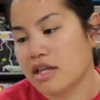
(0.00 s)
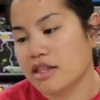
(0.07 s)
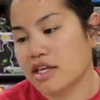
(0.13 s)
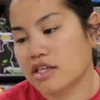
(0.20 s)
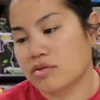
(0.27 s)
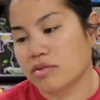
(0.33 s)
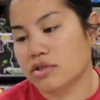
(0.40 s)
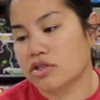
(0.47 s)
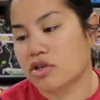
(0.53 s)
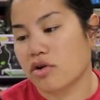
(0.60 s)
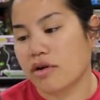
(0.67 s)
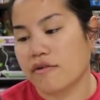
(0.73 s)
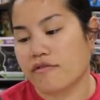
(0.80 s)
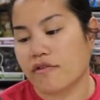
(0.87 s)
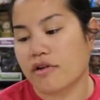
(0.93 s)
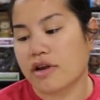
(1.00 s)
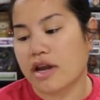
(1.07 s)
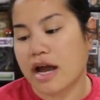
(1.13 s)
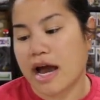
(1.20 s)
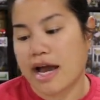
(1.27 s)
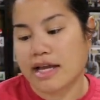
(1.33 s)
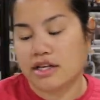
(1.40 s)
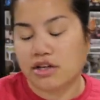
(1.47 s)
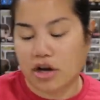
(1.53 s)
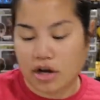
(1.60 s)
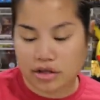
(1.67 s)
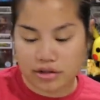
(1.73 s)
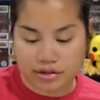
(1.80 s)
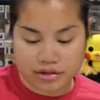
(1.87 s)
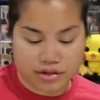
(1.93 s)
This one's going for
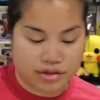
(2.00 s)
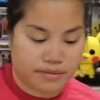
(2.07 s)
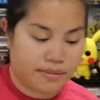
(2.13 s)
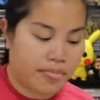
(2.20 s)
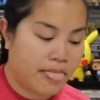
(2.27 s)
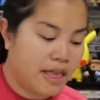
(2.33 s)
$9.